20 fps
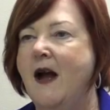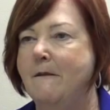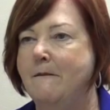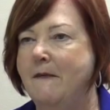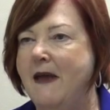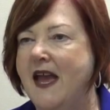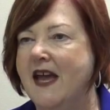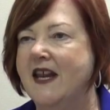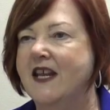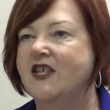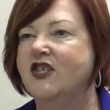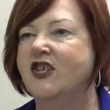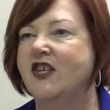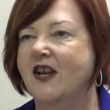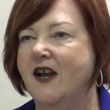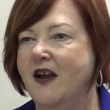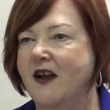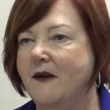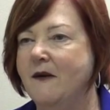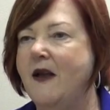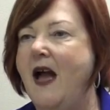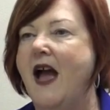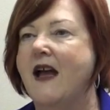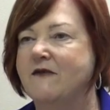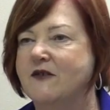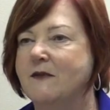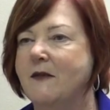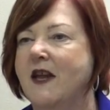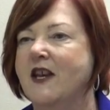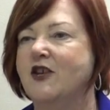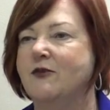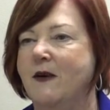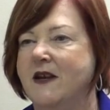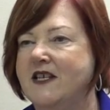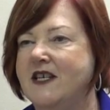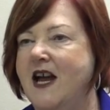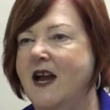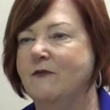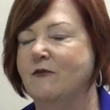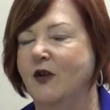manage, I have to manage my
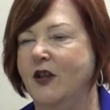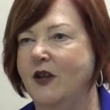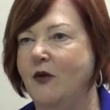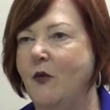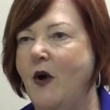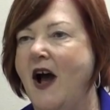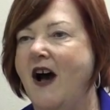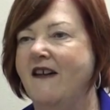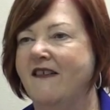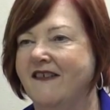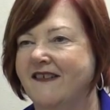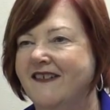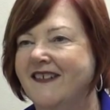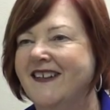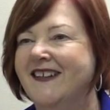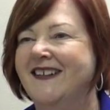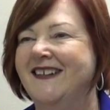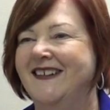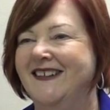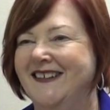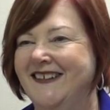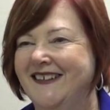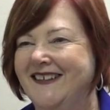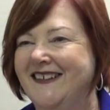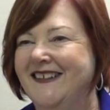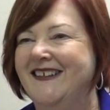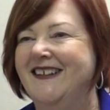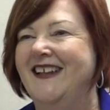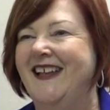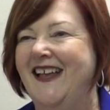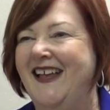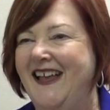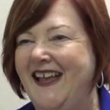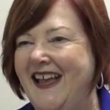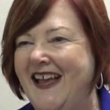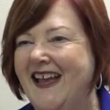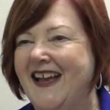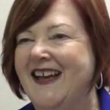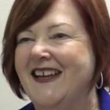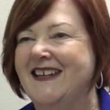time really well
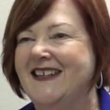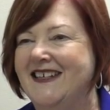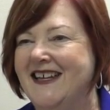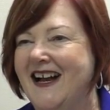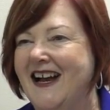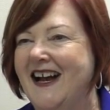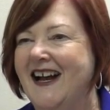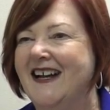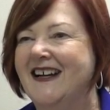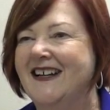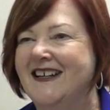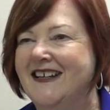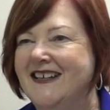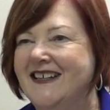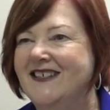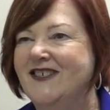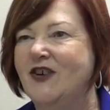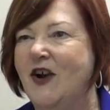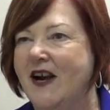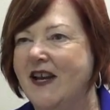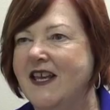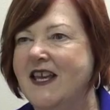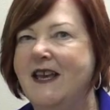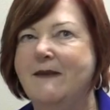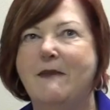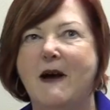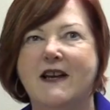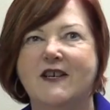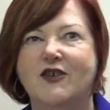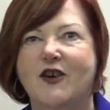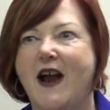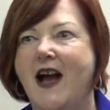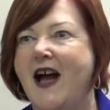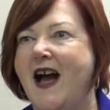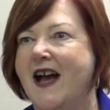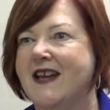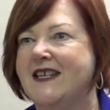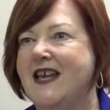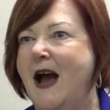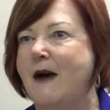and try to keep on
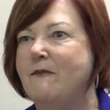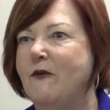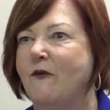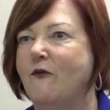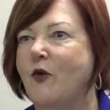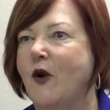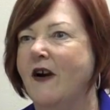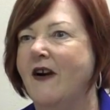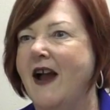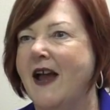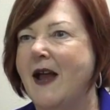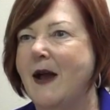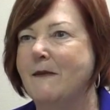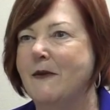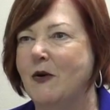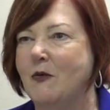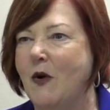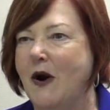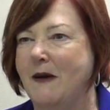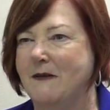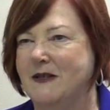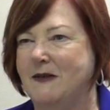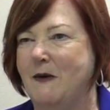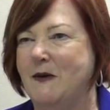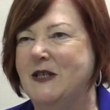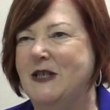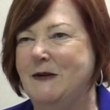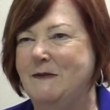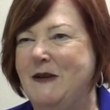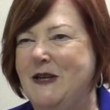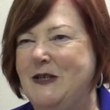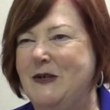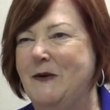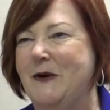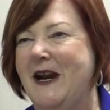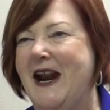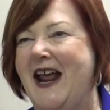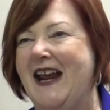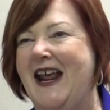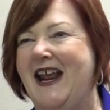top of where I am and what I'm supposed to be
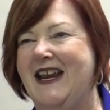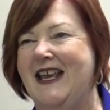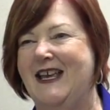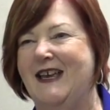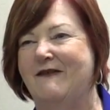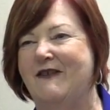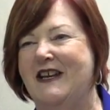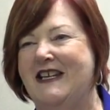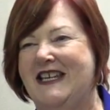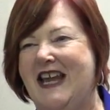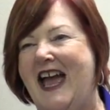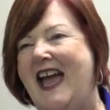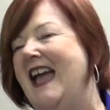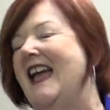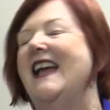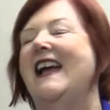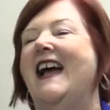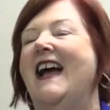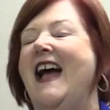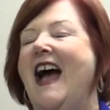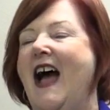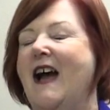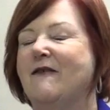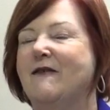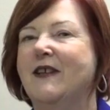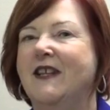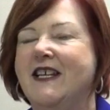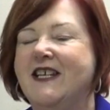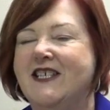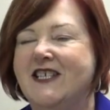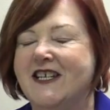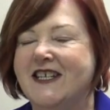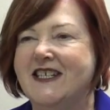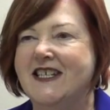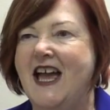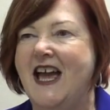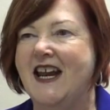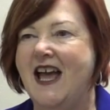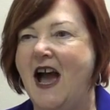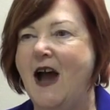doing on any given day. I really
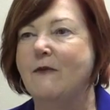just kind of